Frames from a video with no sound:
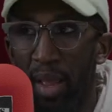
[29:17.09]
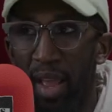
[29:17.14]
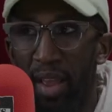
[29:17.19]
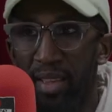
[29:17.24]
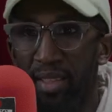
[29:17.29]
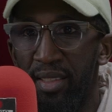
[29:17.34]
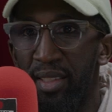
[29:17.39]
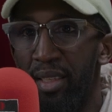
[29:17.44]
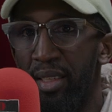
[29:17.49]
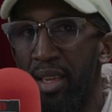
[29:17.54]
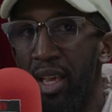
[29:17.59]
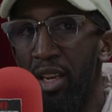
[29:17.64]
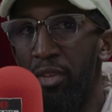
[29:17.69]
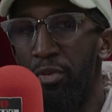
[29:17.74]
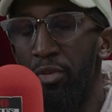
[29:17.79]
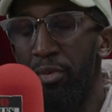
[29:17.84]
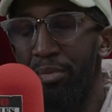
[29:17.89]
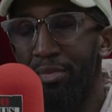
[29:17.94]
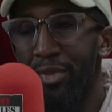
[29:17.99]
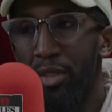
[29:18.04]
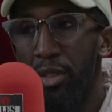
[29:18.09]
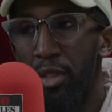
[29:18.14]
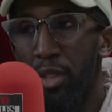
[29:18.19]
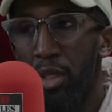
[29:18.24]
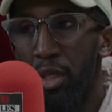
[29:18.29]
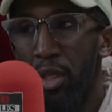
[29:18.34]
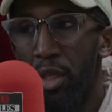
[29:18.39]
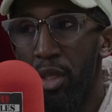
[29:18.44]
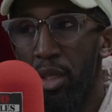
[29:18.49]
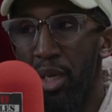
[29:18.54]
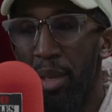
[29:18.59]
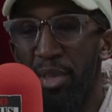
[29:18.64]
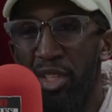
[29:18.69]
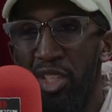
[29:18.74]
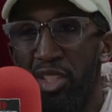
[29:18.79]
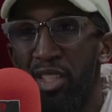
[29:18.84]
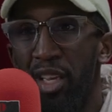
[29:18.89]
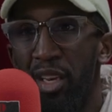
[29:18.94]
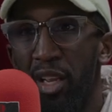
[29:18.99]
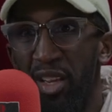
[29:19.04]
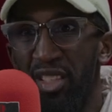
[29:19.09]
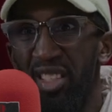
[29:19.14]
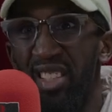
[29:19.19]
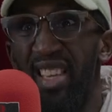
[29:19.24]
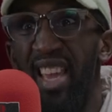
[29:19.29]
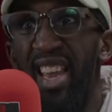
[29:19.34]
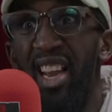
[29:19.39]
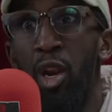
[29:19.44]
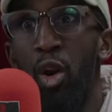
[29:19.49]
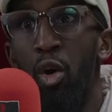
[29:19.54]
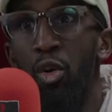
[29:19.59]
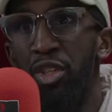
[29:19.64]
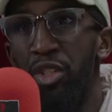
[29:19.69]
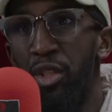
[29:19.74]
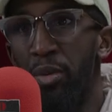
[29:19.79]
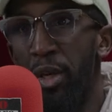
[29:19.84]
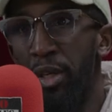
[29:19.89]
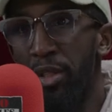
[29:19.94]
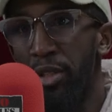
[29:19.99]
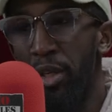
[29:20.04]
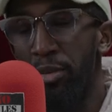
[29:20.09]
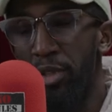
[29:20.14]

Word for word: I ain't said nothing. I thought, let me just tell her, because it's getting closer to us.